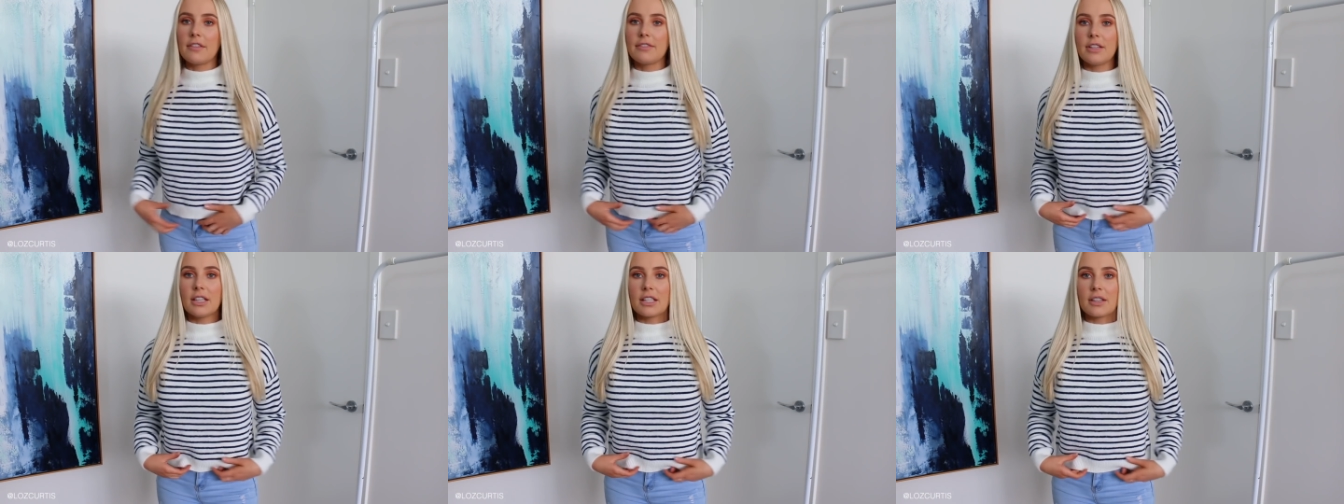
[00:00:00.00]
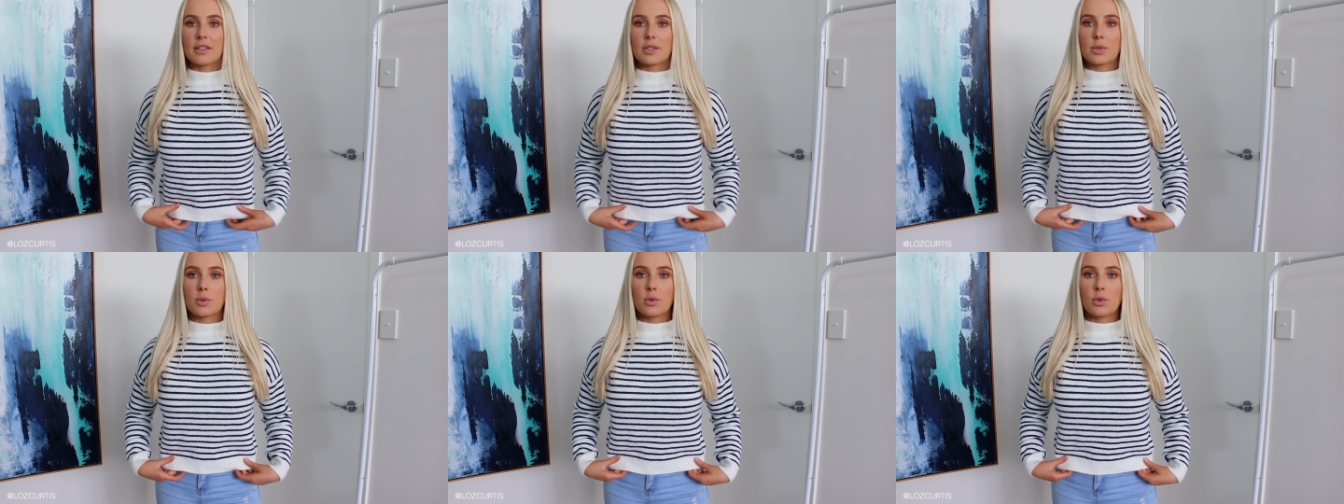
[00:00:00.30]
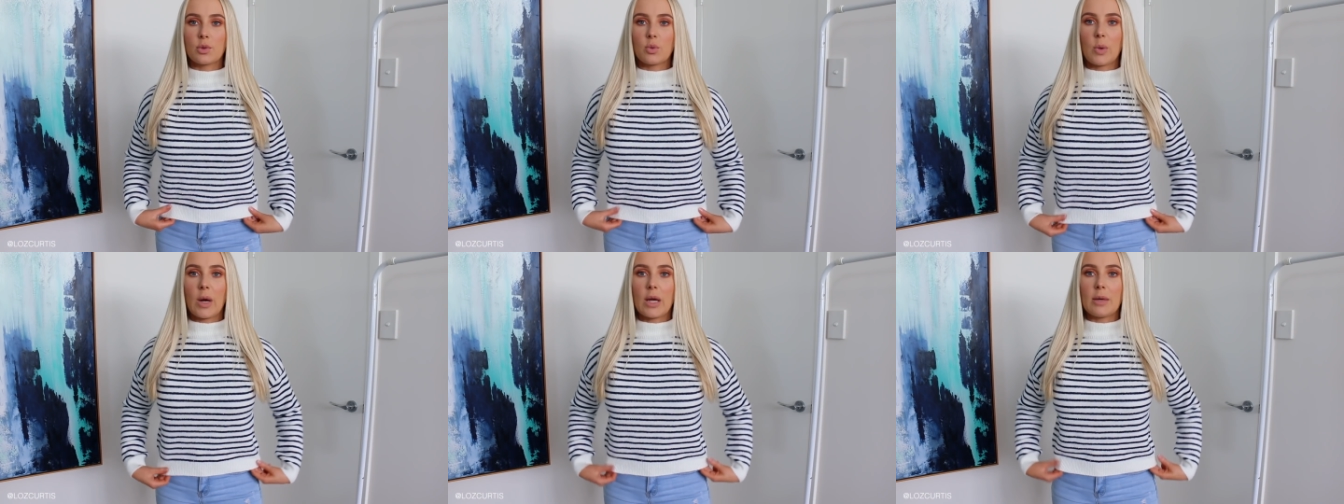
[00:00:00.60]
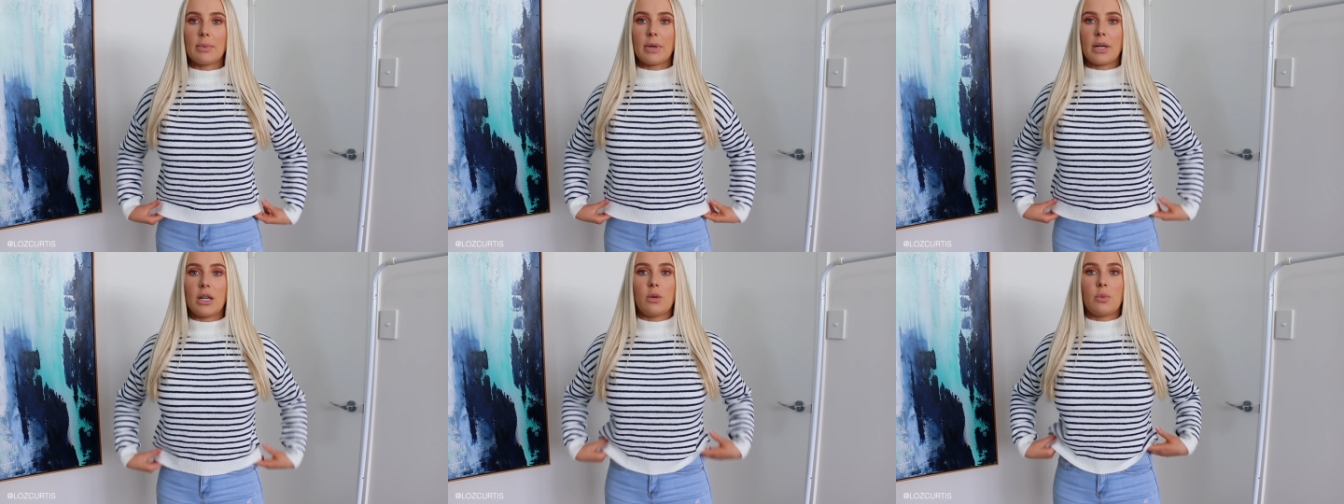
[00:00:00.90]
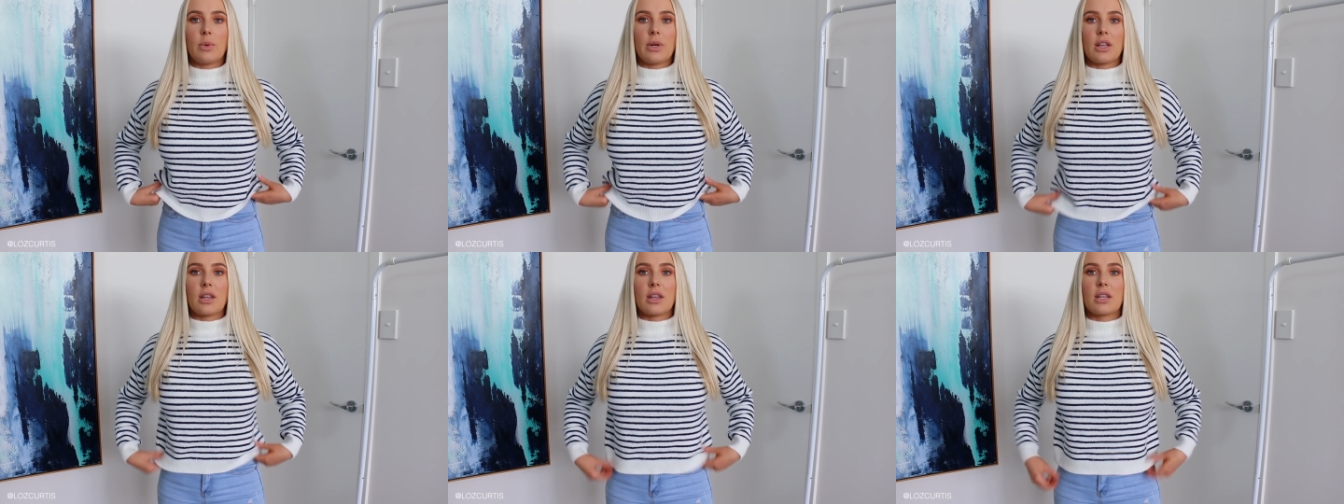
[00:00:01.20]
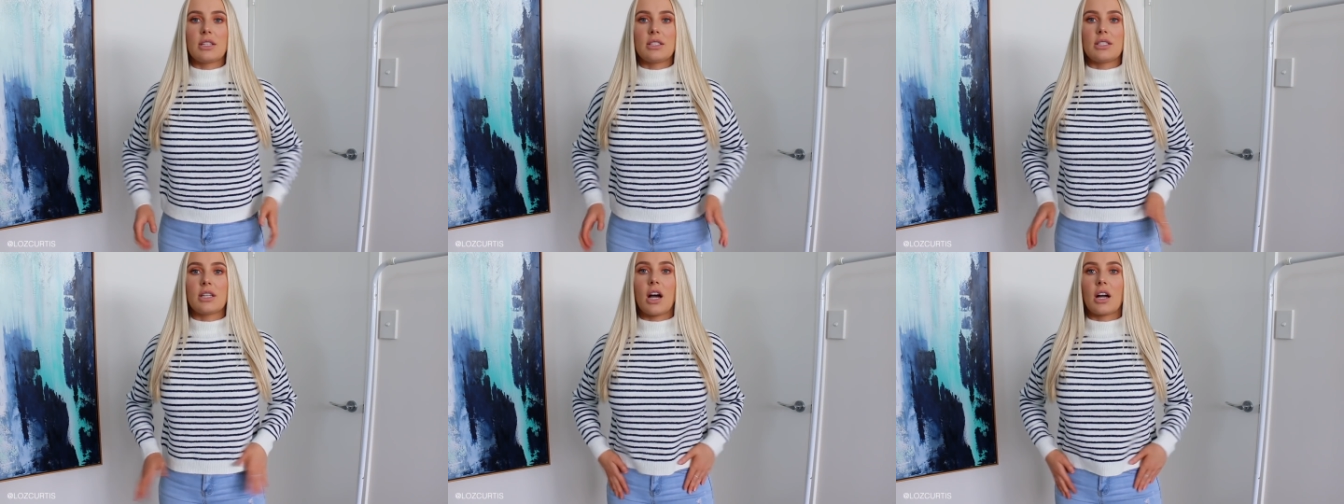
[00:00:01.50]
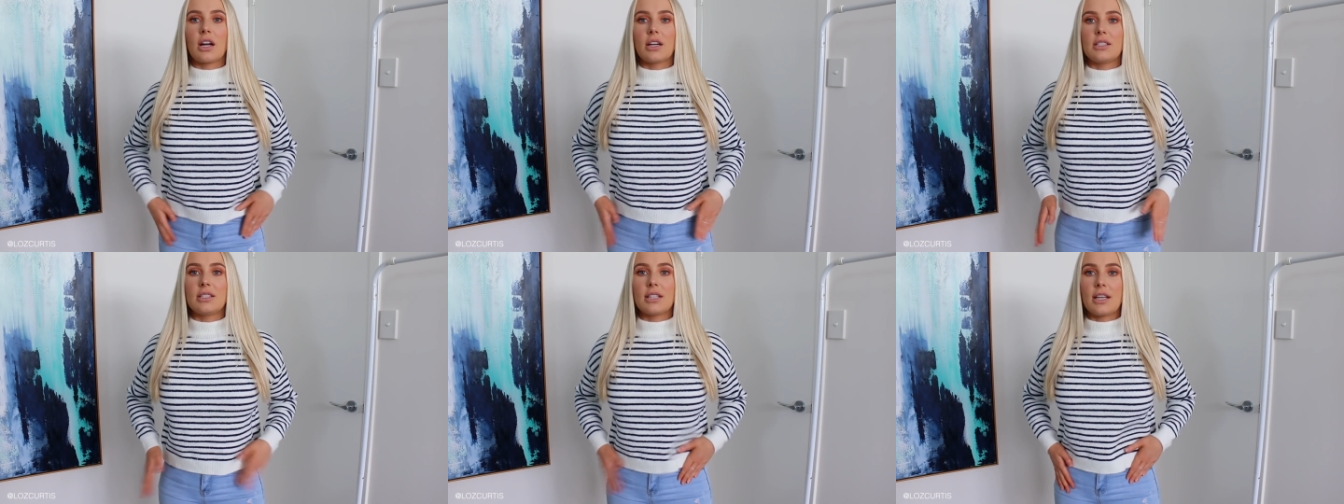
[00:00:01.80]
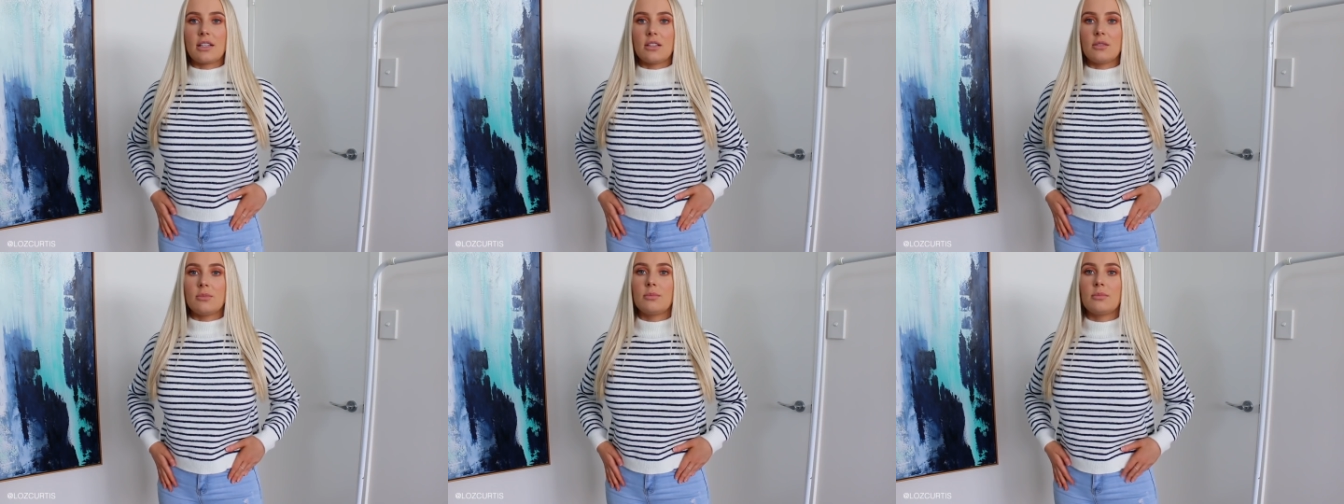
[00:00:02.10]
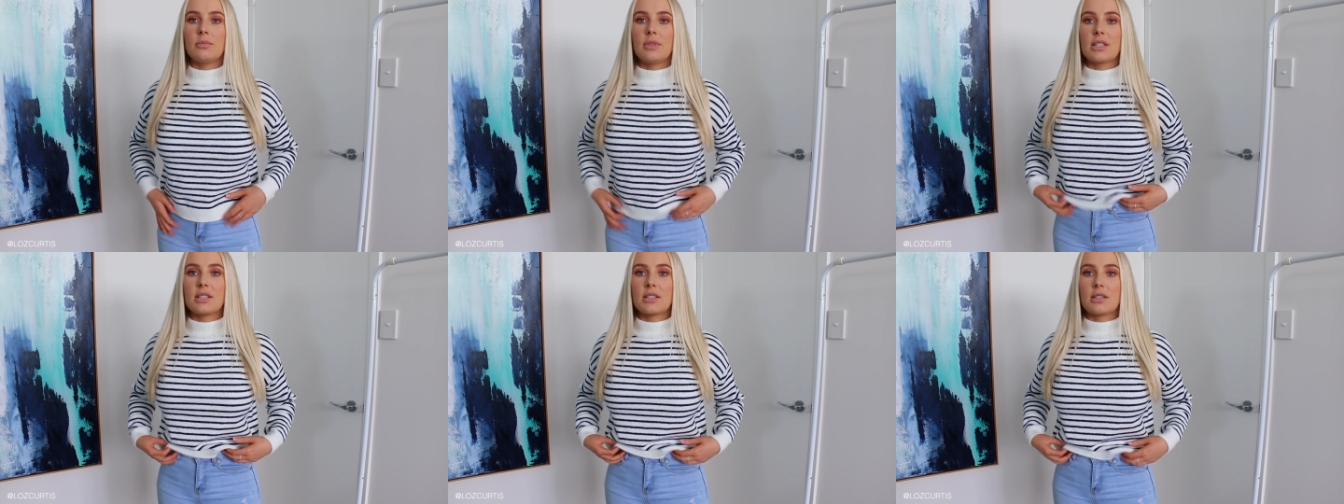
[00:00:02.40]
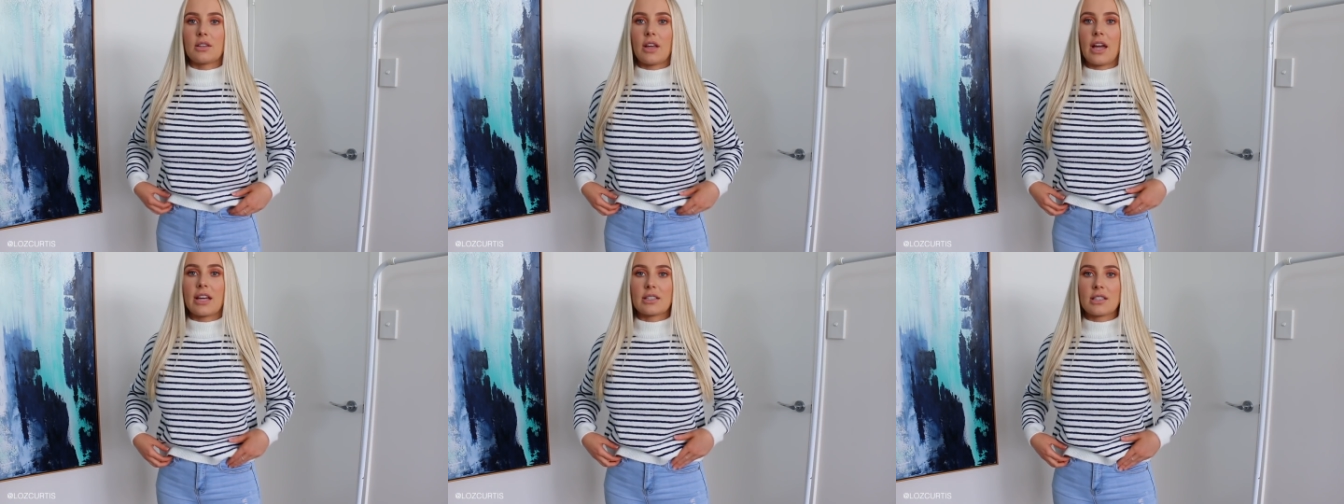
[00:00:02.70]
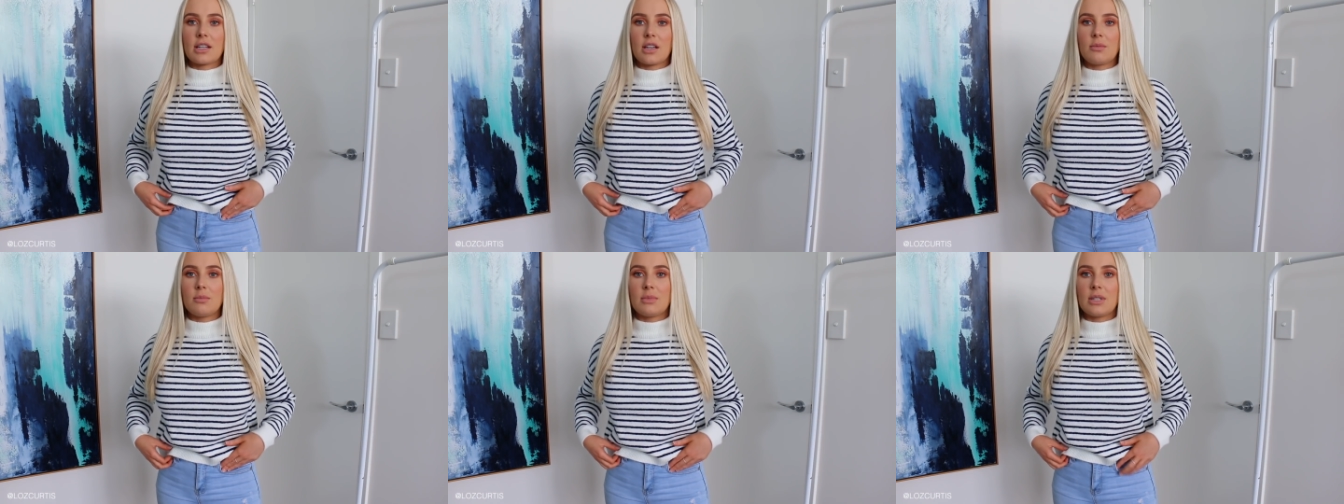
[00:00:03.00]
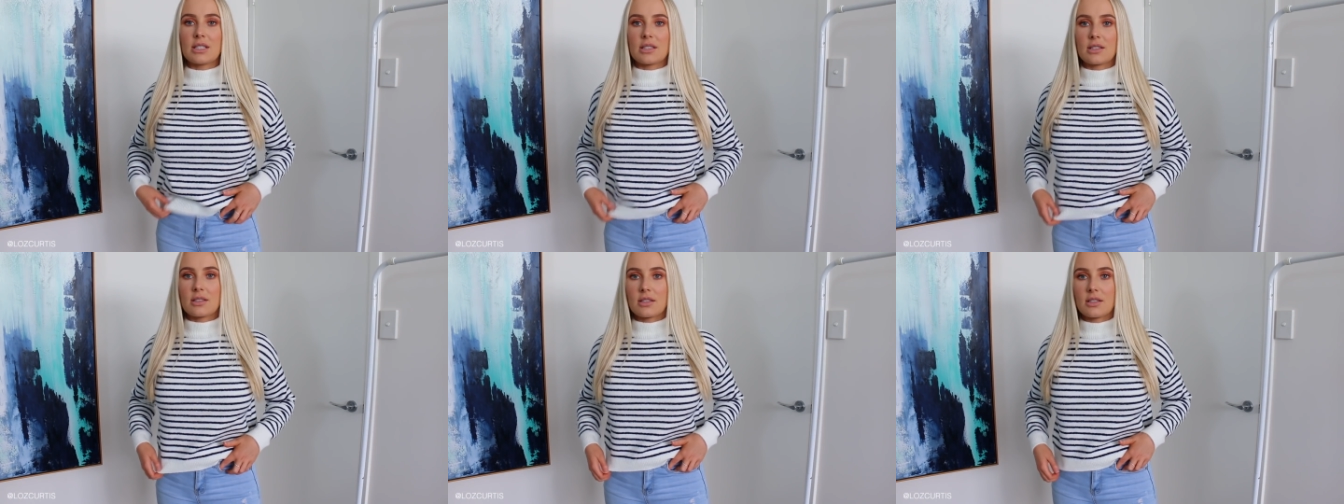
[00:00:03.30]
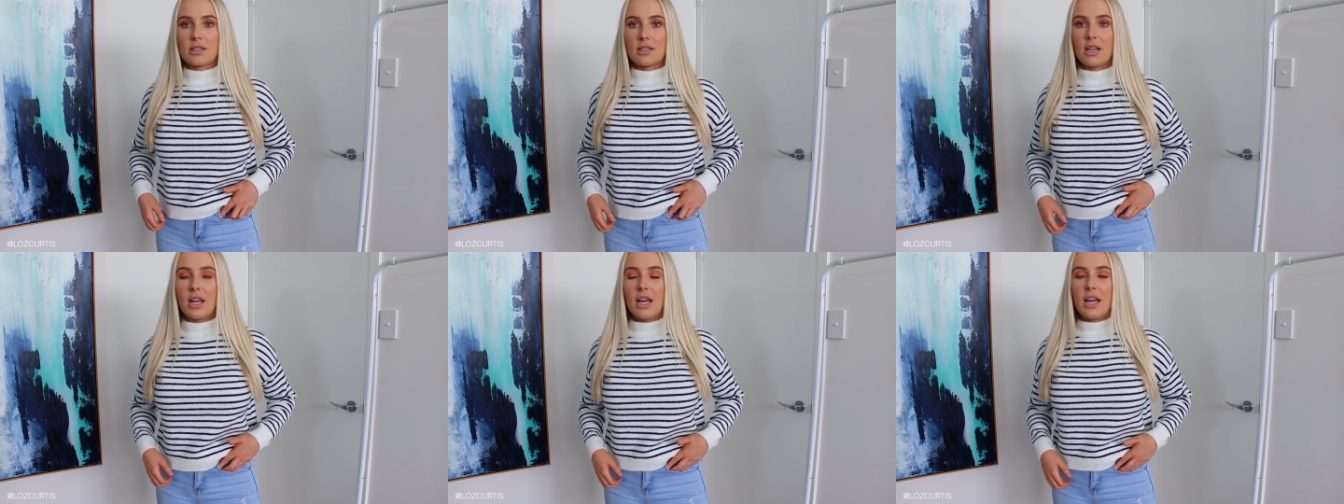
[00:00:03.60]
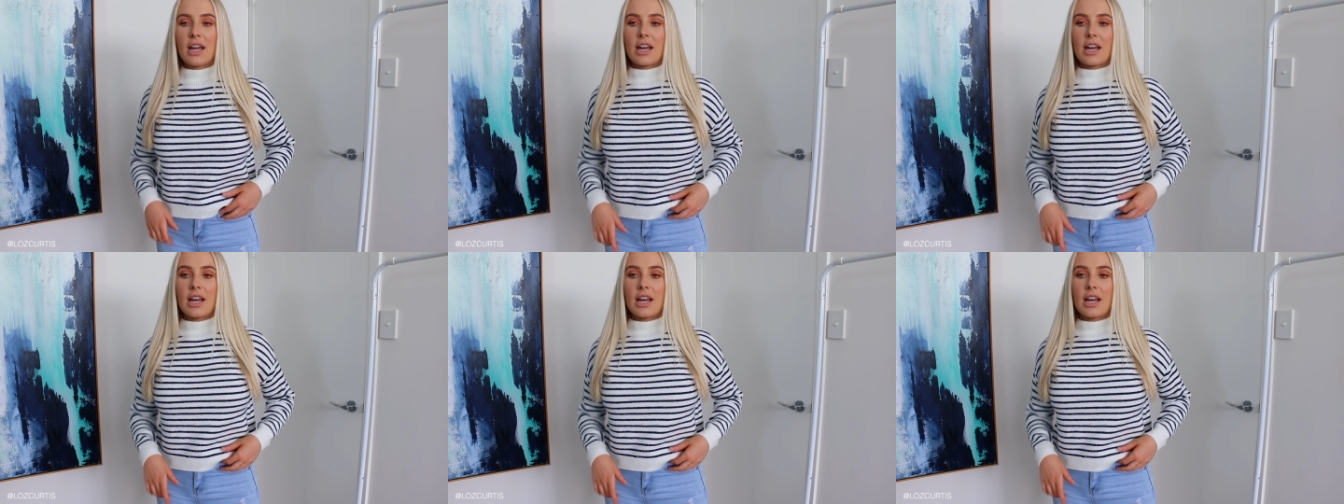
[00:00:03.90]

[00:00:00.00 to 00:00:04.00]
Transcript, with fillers: I feel like this would look way better with darker denim. This light denim isn't...